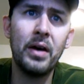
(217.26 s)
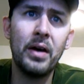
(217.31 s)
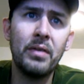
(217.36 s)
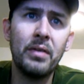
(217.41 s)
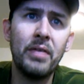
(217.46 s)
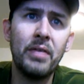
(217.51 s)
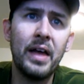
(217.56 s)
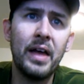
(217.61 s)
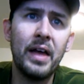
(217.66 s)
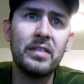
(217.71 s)
of
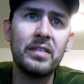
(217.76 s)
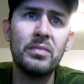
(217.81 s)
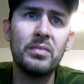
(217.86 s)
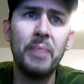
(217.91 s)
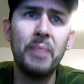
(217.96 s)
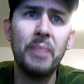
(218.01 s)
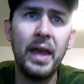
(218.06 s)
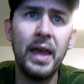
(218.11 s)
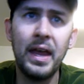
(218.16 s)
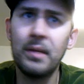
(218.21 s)
that.
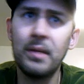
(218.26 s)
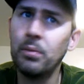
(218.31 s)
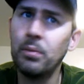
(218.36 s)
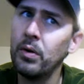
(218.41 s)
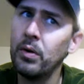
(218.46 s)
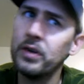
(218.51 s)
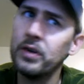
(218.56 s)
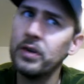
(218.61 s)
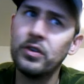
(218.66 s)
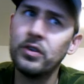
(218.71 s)
Spain,
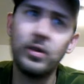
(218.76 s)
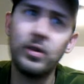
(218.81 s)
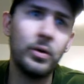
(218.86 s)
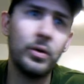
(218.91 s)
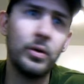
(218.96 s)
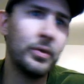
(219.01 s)
Portugal,